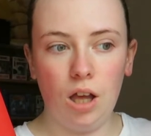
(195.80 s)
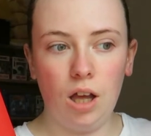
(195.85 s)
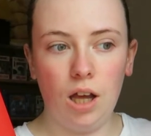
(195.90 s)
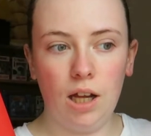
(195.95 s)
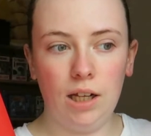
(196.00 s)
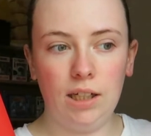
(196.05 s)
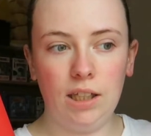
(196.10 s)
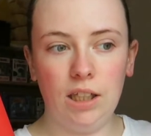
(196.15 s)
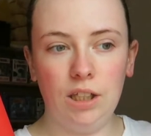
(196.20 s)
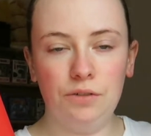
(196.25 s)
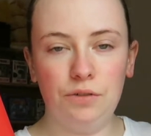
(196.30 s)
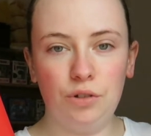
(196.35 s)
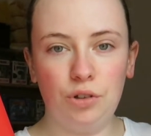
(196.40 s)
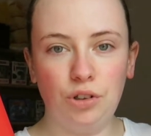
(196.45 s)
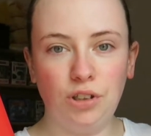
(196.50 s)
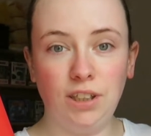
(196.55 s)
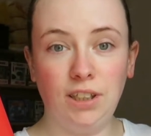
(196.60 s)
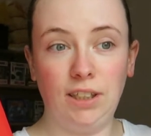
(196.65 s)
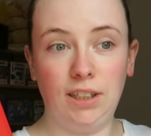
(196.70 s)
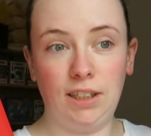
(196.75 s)
an evil,
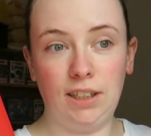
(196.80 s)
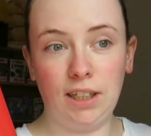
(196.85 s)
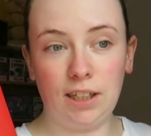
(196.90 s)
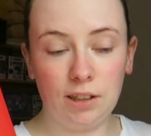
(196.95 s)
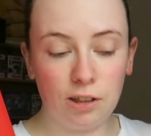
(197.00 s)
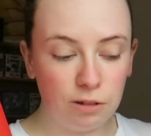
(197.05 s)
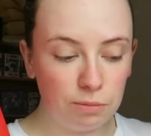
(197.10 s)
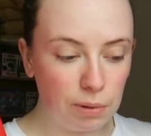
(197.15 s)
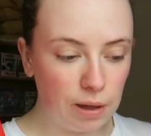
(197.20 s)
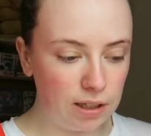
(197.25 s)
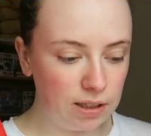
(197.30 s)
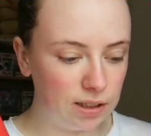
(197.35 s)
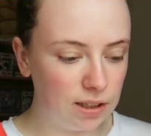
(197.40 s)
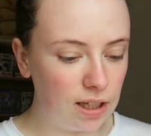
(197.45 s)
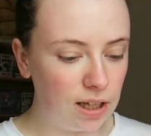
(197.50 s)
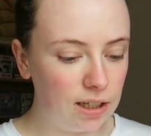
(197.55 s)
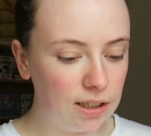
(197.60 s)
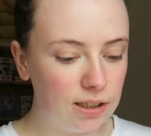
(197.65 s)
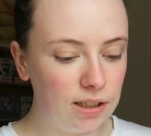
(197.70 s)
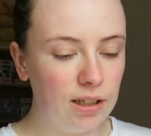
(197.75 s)
sadistic little
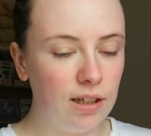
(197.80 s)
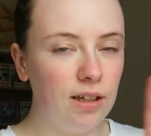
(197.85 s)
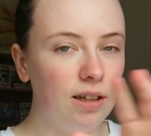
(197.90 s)
bastard,